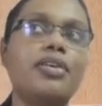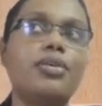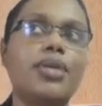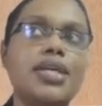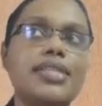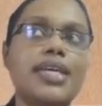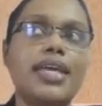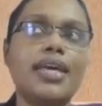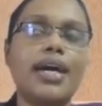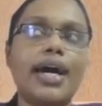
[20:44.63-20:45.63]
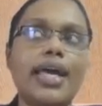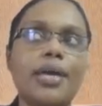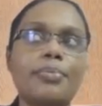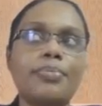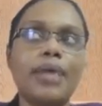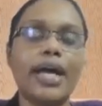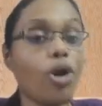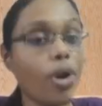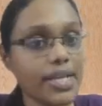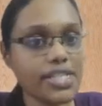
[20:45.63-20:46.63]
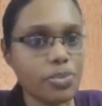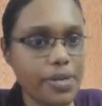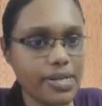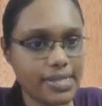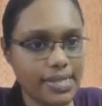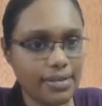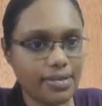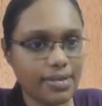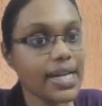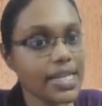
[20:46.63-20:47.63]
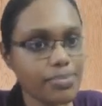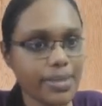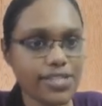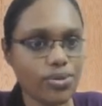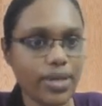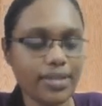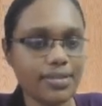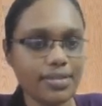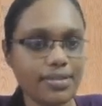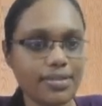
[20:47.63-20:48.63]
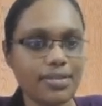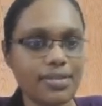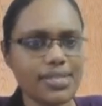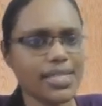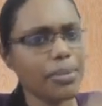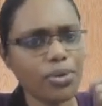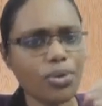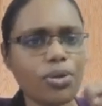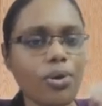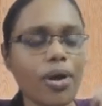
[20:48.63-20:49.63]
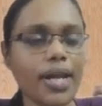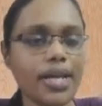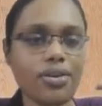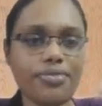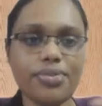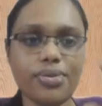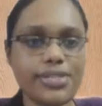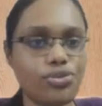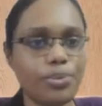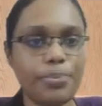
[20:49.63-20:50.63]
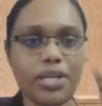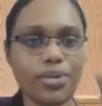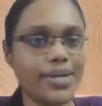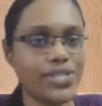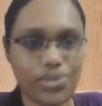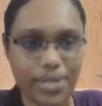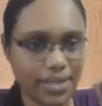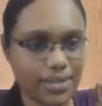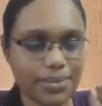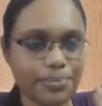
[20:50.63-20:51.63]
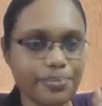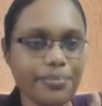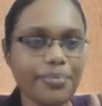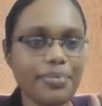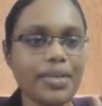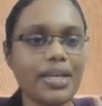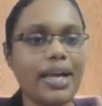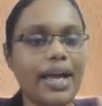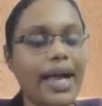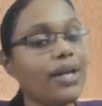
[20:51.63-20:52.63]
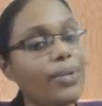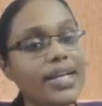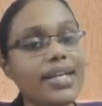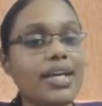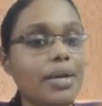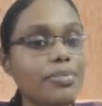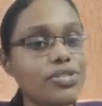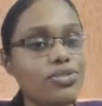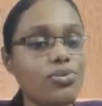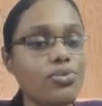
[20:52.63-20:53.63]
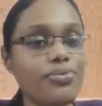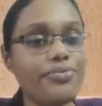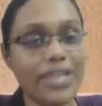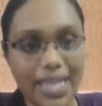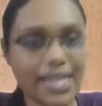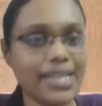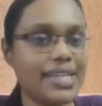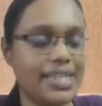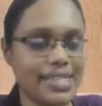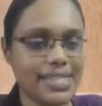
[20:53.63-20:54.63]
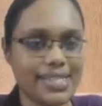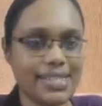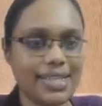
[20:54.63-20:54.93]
you can say, I am an honest person. That is my strength. Some good quality of yours should be your strength. And when it comes to weakness,